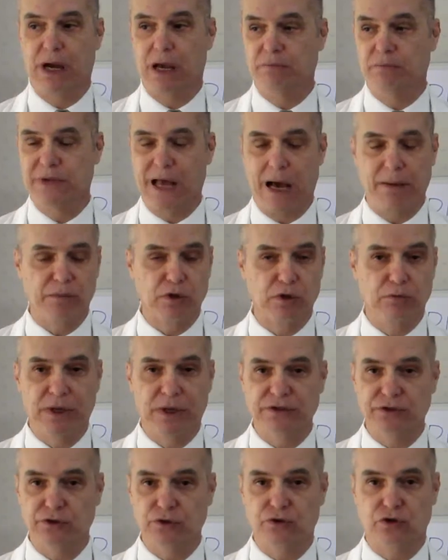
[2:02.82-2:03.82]
my abdominal
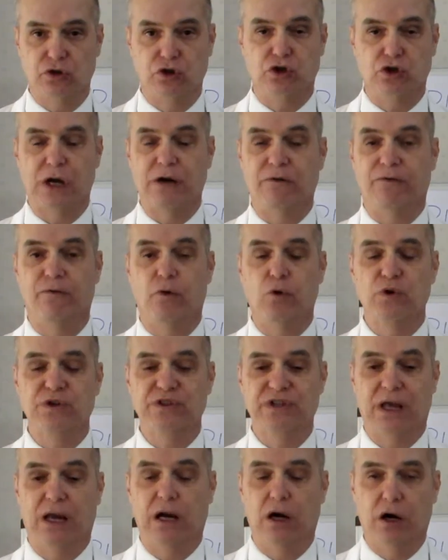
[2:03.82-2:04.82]
muscles to try to
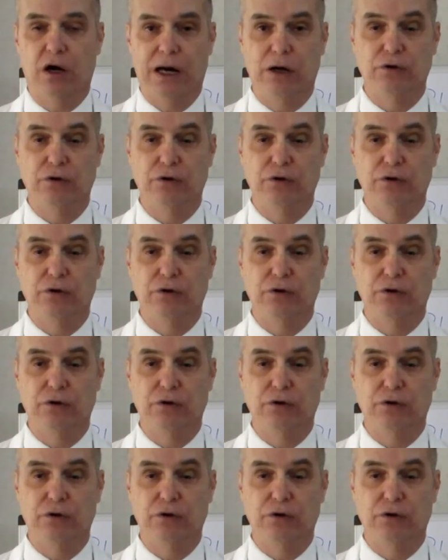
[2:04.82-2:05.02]
force the air